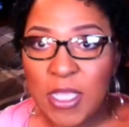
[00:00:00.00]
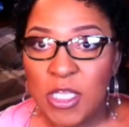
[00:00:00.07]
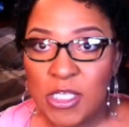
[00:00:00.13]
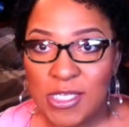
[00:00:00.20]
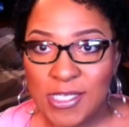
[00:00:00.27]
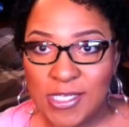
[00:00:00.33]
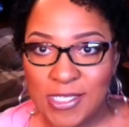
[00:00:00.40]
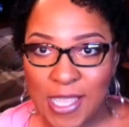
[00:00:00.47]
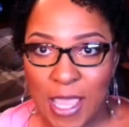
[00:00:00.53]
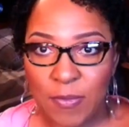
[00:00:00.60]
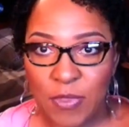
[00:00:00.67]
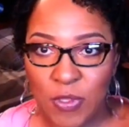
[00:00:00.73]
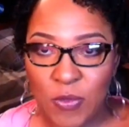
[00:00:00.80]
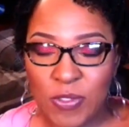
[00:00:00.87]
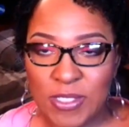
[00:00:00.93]
to stop
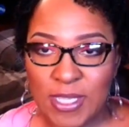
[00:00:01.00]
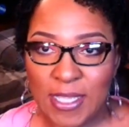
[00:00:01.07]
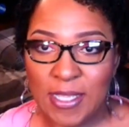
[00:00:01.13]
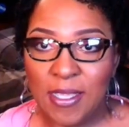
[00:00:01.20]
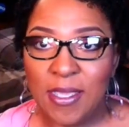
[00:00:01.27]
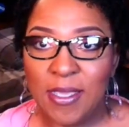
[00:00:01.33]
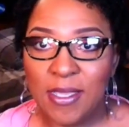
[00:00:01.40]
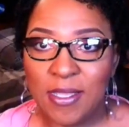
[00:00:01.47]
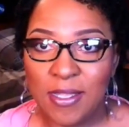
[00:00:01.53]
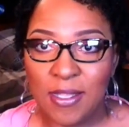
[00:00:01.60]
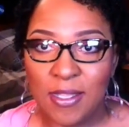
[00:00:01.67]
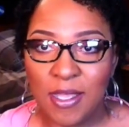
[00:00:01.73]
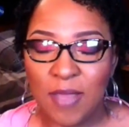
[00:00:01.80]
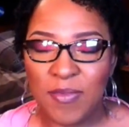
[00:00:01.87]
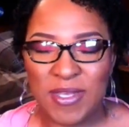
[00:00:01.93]
using
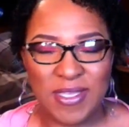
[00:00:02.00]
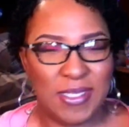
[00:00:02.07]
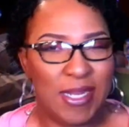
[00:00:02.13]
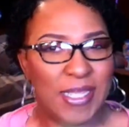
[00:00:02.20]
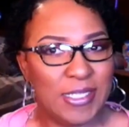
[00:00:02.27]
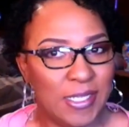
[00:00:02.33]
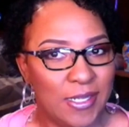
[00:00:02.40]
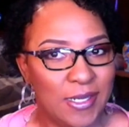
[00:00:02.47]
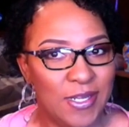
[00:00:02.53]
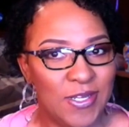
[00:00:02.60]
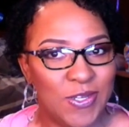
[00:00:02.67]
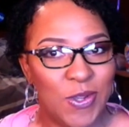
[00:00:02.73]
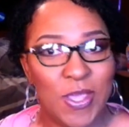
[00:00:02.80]
I mean, did I say conditioner?